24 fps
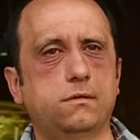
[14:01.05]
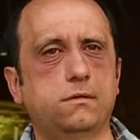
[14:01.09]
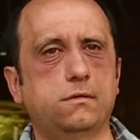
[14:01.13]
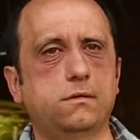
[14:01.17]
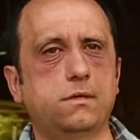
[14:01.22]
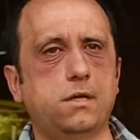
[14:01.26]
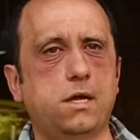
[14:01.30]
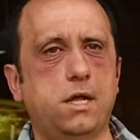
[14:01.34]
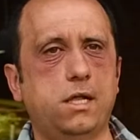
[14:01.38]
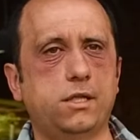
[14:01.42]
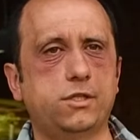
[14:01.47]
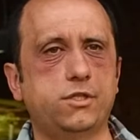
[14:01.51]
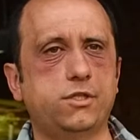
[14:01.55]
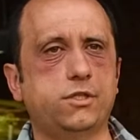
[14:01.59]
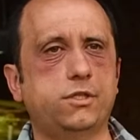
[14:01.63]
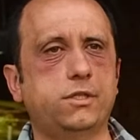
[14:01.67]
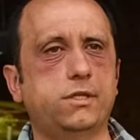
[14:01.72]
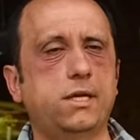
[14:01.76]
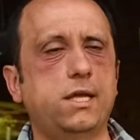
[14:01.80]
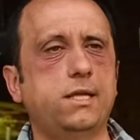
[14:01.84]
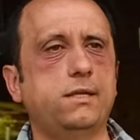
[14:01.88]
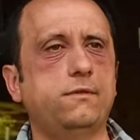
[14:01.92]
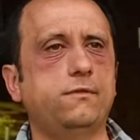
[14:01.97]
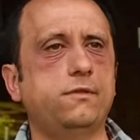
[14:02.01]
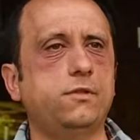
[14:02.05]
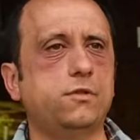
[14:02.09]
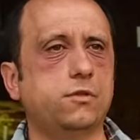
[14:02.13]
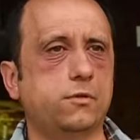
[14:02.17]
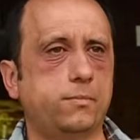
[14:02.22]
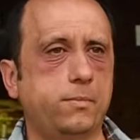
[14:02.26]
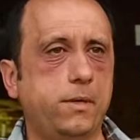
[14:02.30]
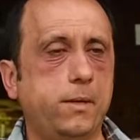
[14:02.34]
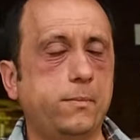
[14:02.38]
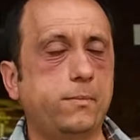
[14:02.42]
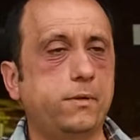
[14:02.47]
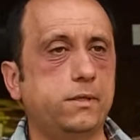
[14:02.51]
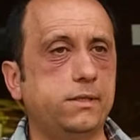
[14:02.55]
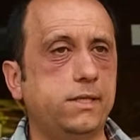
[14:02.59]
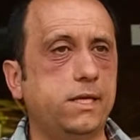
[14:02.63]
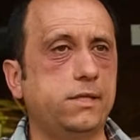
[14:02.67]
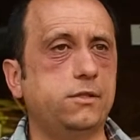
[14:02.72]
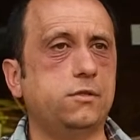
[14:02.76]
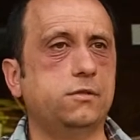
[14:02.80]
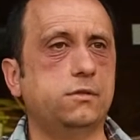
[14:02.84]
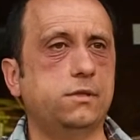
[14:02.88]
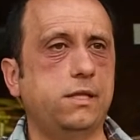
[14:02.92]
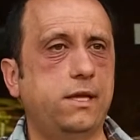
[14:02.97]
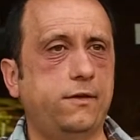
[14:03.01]
culture and with your people that
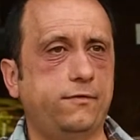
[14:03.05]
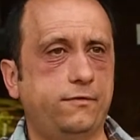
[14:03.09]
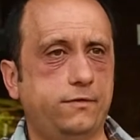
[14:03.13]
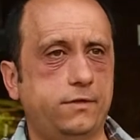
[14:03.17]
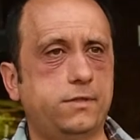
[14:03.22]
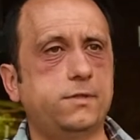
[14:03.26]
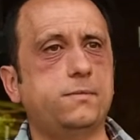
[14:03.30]
you left